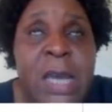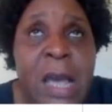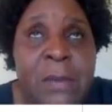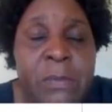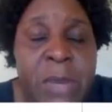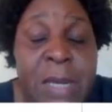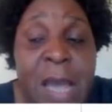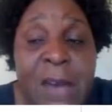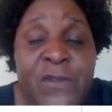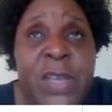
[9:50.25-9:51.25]
been
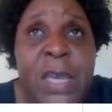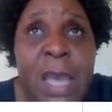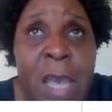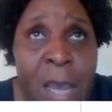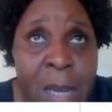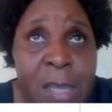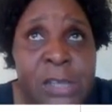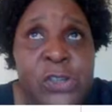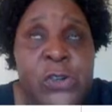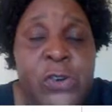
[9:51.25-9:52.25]
having any
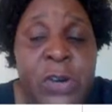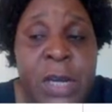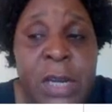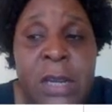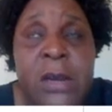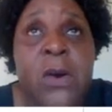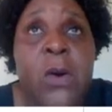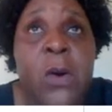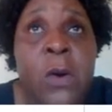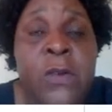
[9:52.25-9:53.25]
history
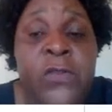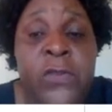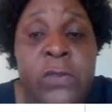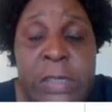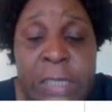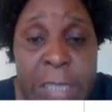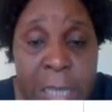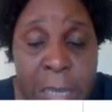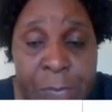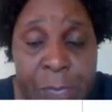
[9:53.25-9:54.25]
of DM.